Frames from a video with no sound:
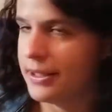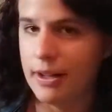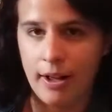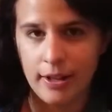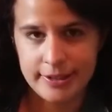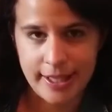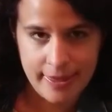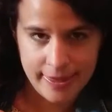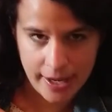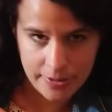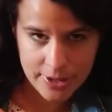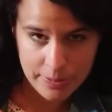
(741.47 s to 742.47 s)
called
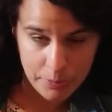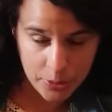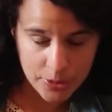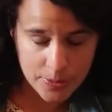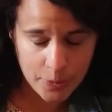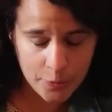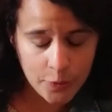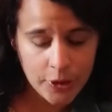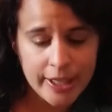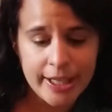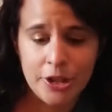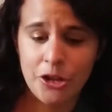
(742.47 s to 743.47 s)
1,000 Books
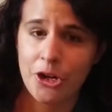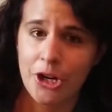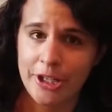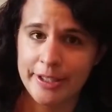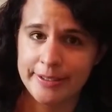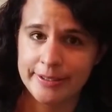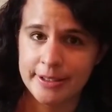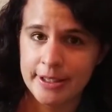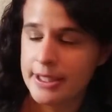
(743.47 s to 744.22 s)
Before Kindergarten.